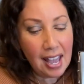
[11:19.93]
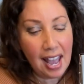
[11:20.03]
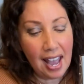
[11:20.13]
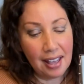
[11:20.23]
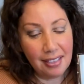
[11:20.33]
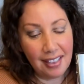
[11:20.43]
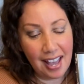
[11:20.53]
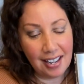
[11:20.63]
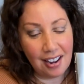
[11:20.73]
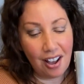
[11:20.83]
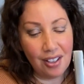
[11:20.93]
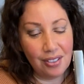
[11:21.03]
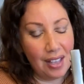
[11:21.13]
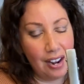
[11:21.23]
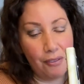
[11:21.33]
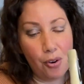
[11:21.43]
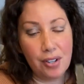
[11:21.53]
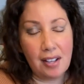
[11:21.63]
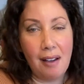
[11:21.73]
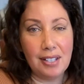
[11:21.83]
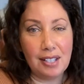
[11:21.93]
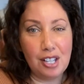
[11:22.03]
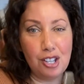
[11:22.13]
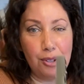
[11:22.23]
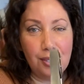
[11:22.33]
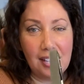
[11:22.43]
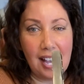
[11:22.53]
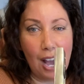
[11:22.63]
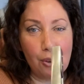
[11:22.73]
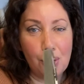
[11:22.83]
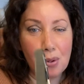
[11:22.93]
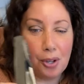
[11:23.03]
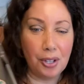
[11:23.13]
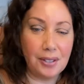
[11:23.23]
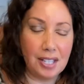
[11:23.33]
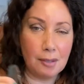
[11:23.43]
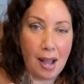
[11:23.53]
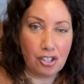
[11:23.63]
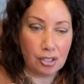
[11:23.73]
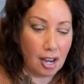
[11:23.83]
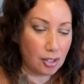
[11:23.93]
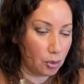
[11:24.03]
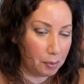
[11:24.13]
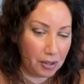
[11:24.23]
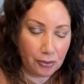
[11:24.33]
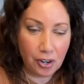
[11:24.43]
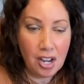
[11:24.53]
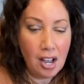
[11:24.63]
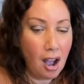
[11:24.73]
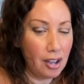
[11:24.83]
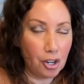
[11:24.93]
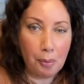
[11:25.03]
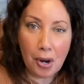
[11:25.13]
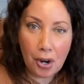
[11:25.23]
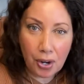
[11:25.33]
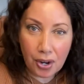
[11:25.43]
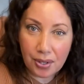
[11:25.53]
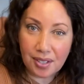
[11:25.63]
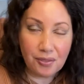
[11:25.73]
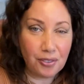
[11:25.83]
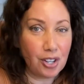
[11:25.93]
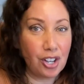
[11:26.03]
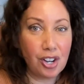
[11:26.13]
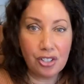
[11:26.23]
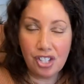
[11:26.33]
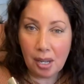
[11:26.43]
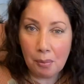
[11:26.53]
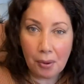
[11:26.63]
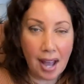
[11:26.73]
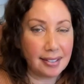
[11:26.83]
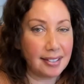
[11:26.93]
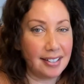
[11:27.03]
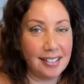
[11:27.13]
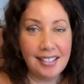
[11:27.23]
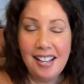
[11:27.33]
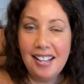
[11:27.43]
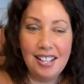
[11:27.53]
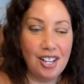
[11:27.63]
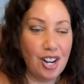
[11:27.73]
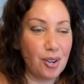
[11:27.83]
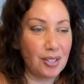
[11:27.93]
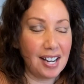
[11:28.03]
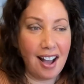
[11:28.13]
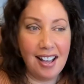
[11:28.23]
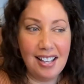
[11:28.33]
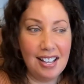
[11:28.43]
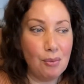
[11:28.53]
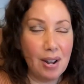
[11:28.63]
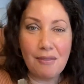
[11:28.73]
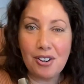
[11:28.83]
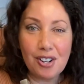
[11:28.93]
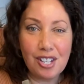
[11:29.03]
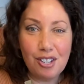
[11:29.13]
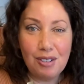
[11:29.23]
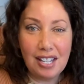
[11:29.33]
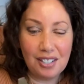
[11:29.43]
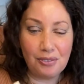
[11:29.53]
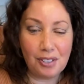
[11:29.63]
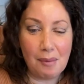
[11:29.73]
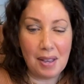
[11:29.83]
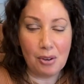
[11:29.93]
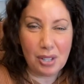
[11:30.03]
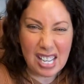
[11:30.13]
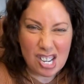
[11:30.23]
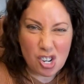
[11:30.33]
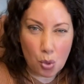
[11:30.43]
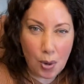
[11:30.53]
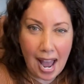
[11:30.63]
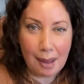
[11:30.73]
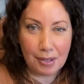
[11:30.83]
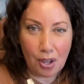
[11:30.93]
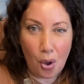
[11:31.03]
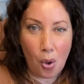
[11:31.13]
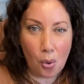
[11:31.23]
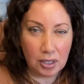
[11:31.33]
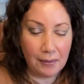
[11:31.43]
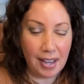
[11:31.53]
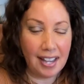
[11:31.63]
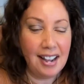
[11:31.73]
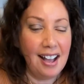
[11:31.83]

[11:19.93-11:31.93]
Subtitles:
And then of course, obviously you see how cool these spatula tongs would be for your burgers and for your chicken breasts and, you know, whatever you need to flip, it really grabs a hold of it